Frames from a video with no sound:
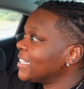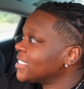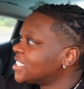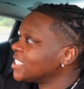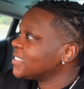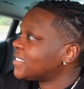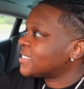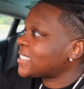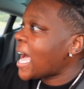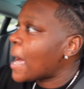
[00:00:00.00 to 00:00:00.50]
I
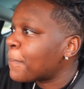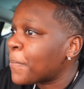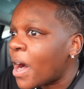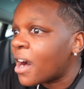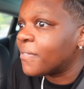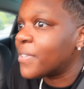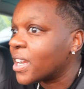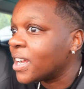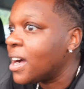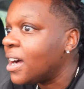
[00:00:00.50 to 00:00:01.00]
should have stopped
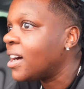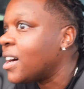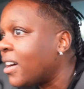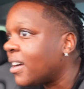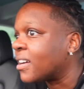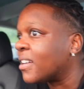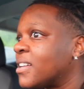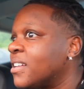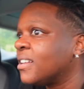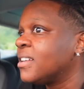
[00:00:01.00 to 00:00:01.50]
over there,
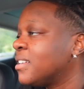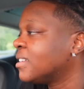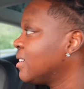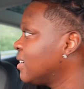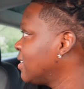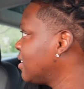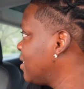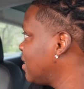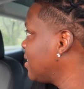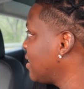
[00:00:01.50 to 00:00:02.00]
huh?
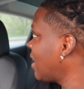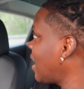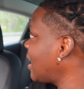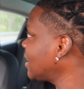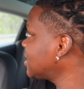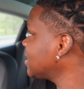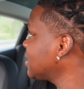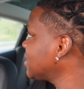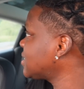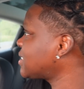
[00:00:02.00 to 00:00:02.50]

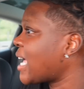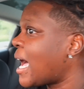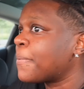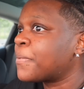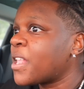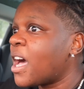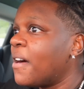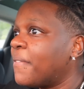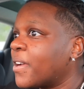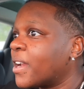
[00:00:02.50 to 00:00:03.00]
I should have
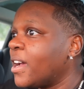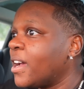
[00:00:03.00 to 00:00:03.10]
stopped over